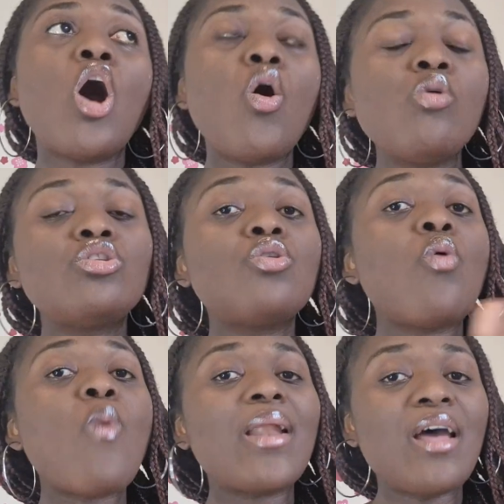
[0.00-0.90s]
Also,
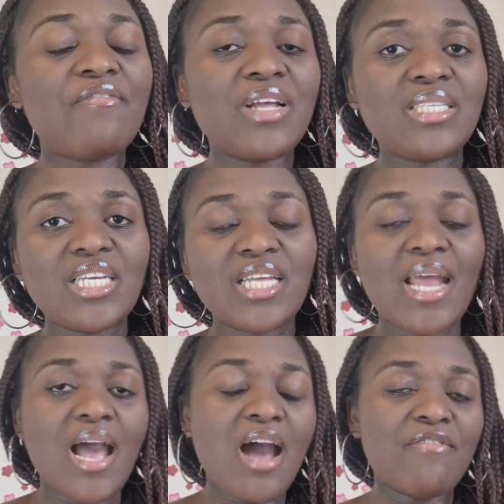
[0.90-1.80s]
one advantage that
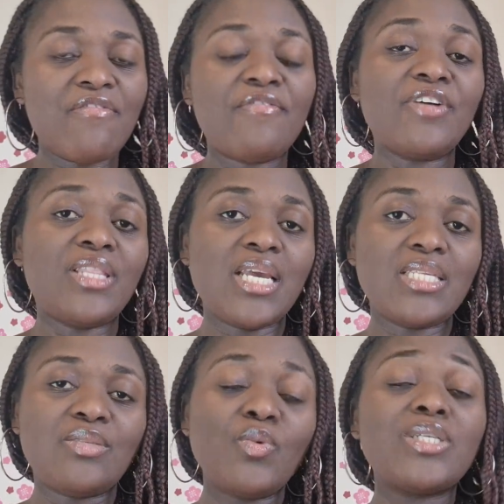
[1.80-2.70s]
I have for
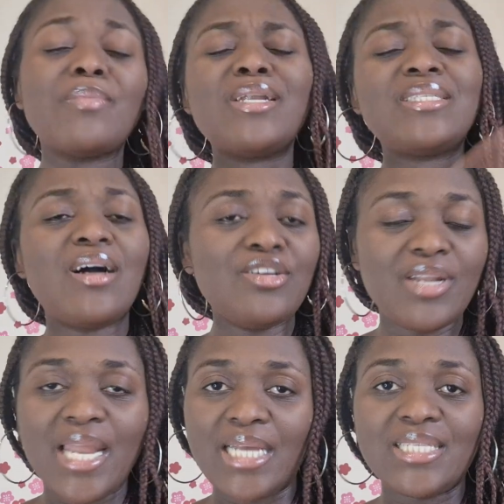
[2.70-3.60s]
this, which I'm going to tell
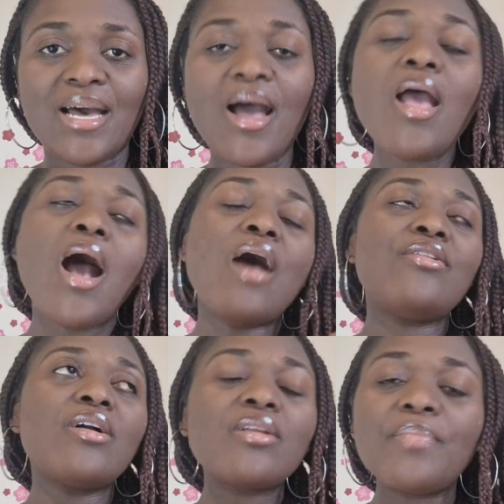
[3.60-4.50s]
you later, and
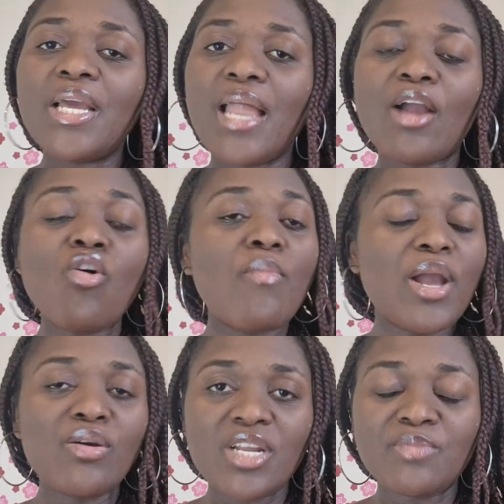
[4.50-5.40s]
you're going to be like, oh
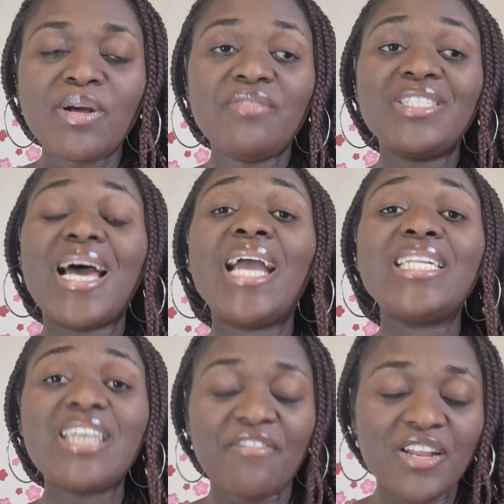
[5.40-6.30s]
my goodness, Melvis, I
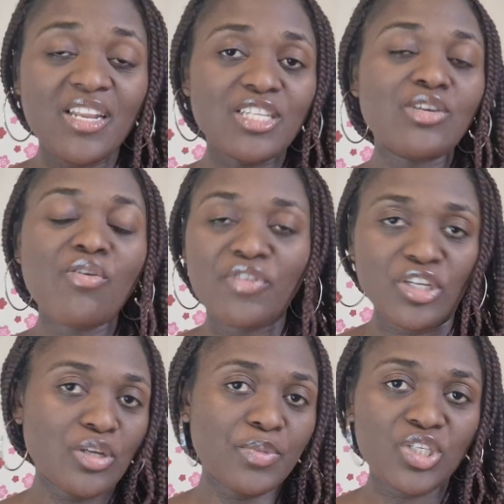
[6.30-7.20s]
definitely need to go for
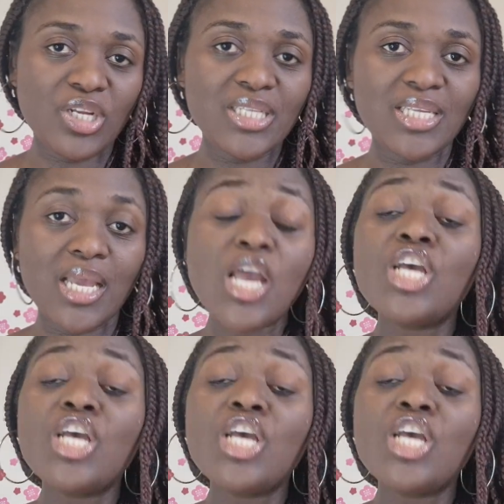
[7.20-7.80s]
this opportunity.